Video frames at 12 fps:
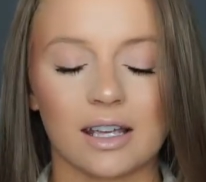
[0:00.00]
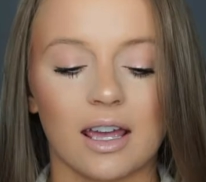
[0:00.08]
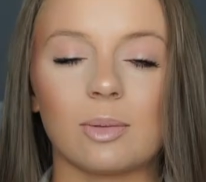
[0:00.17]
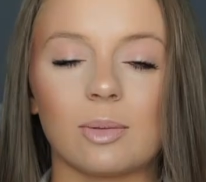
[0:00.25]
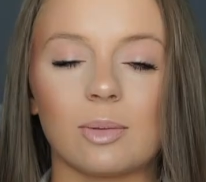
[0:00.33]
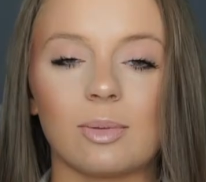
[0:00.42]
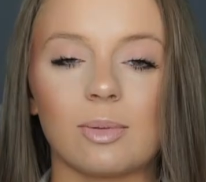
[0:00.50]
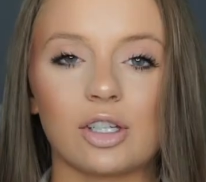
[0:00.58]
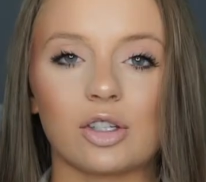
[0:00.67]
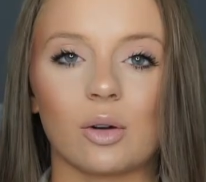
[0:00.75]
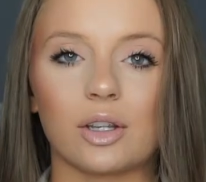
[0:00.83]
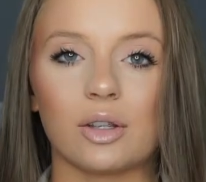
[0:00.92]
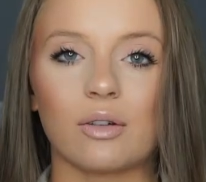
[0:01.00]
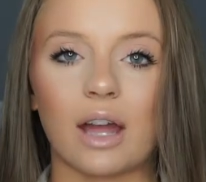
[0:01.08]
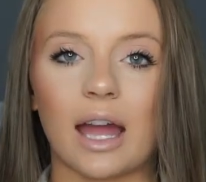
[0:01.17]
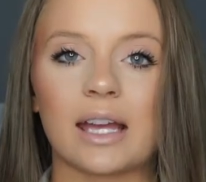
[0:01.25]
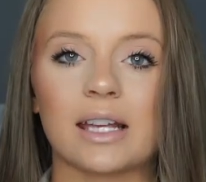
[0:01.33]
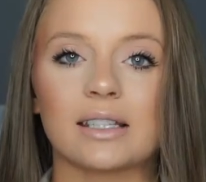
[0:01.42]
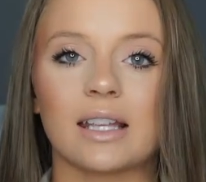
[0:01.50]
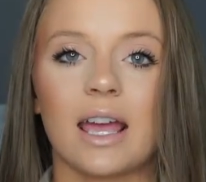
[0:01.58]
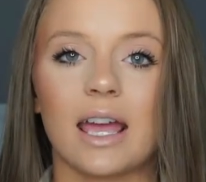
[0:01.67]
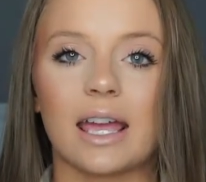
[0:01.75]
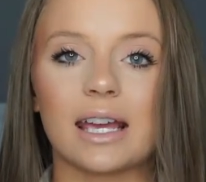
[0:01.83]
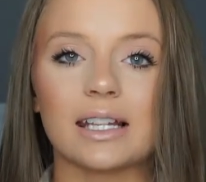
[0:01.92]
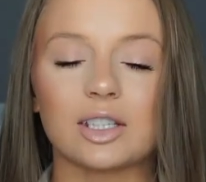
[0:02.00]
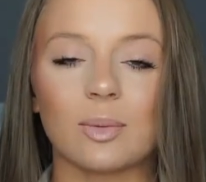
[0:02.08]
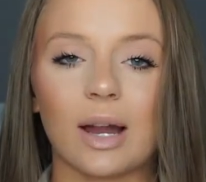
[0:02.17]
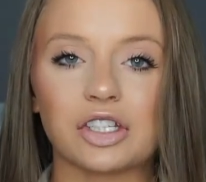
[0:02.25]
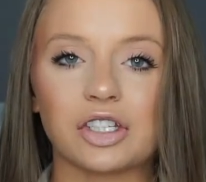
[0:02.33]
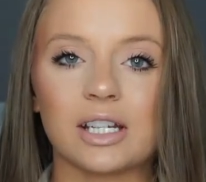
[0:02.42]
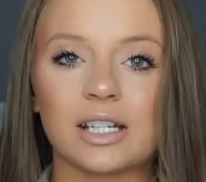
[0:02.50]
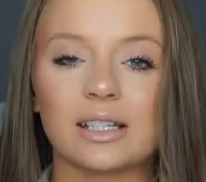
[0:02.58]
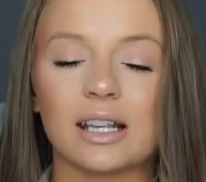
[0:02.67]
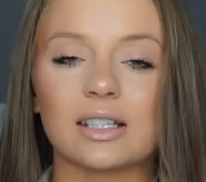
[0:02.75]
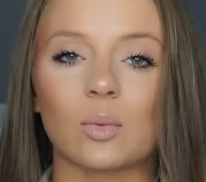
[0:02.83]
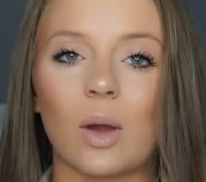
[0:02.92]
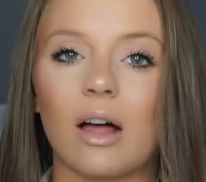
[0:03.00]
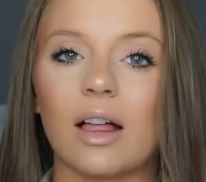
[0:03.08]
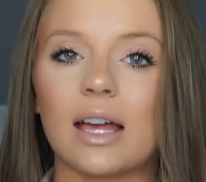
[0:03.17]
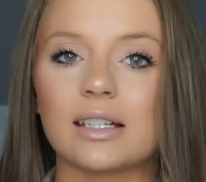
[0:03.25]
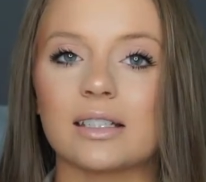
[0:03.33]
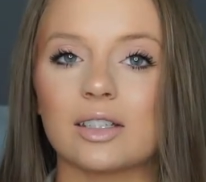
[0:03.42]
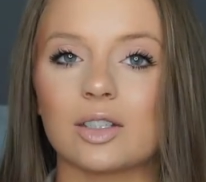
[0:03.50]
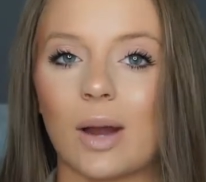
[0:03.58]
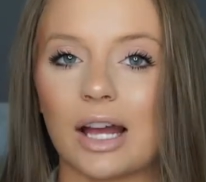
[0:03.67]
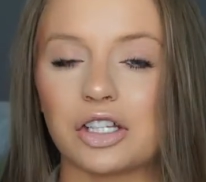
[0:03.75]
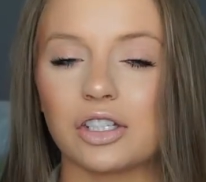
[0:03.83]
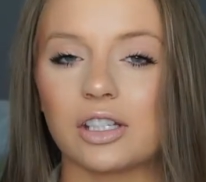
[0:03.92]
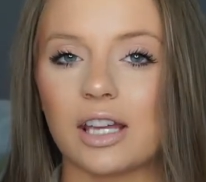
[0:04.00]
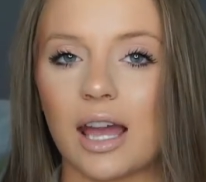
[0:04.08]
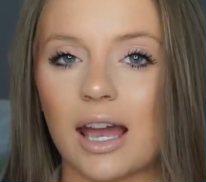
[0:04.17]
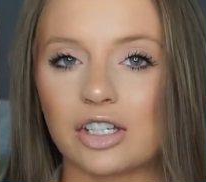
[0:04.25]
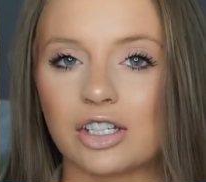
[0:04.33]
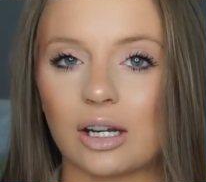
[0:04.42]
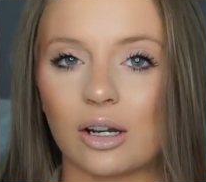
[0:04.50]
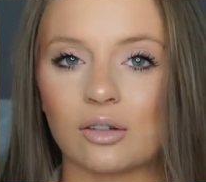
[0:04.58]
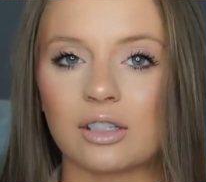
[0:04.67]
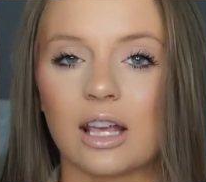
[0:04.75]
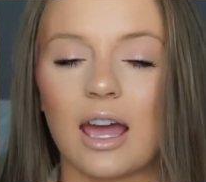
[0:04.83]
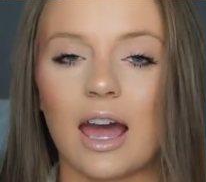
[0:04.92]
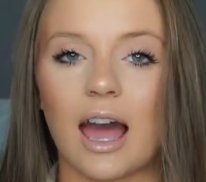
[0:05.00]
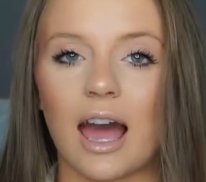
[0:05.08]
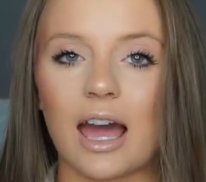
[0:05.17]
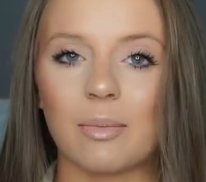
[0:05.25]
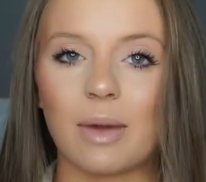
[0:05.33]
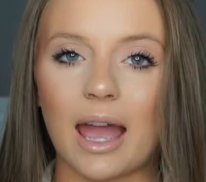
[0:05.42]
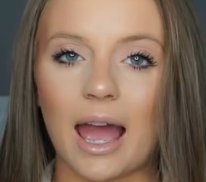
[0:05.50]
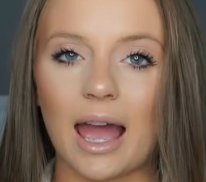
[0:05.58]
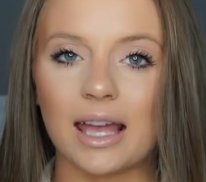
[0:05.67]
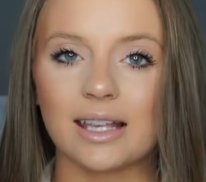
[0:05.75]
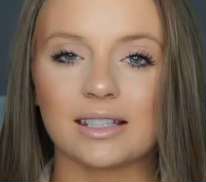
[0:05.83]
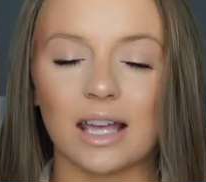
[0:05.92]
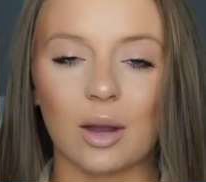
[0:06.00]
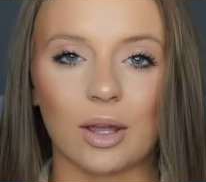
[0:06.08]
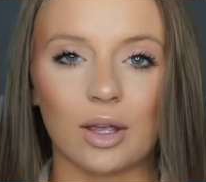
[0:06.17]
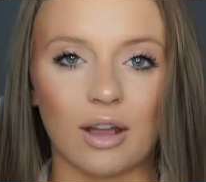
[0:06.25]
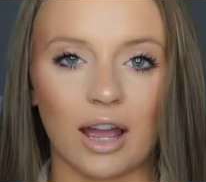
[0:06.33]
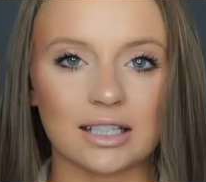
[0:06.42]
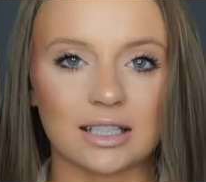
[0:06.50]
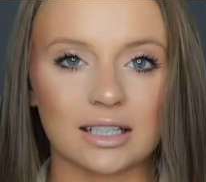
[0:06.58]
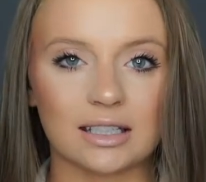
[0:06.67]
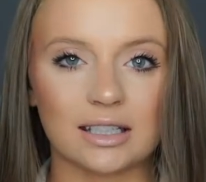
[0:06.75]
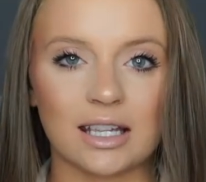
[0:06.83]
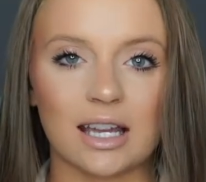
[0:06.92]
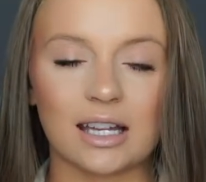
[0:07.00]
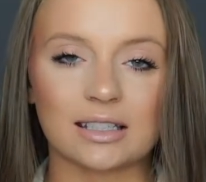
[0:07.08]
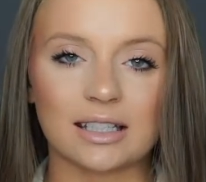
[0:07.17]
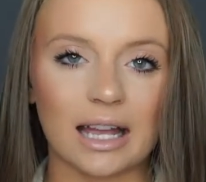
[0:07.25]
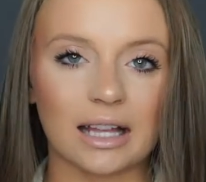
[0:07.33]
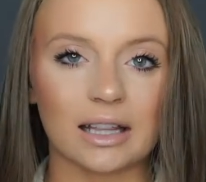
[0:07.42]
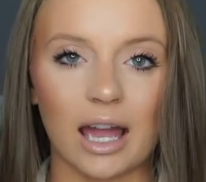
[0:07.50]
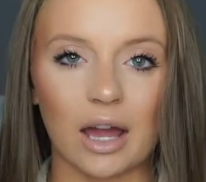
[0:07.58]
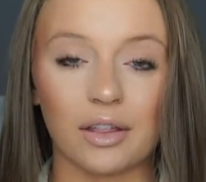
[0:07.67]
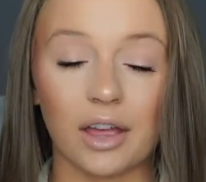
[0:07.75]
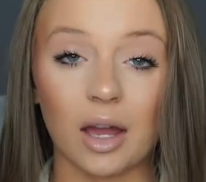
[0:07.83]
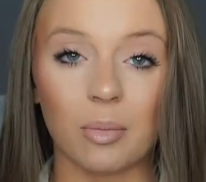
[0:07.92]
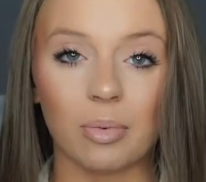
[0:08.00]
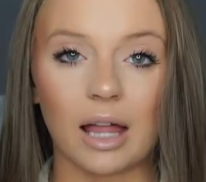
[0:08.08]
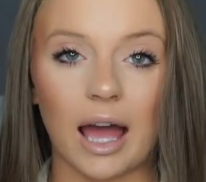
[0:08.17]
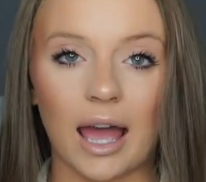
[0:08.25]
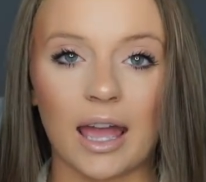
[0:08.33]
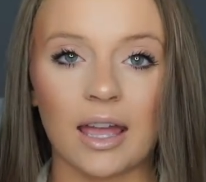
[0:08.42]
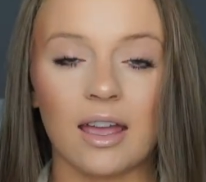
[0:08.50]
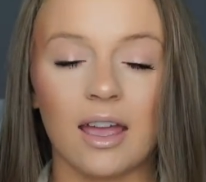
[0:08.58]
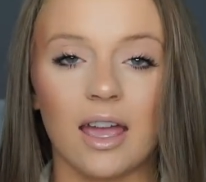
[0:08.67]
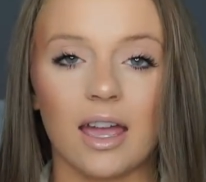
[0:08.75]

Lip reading: I'm going to be showing you guys hand swatches as well as swatching the eyeshadows on my eyes. That way you guys can see exactly how they apply.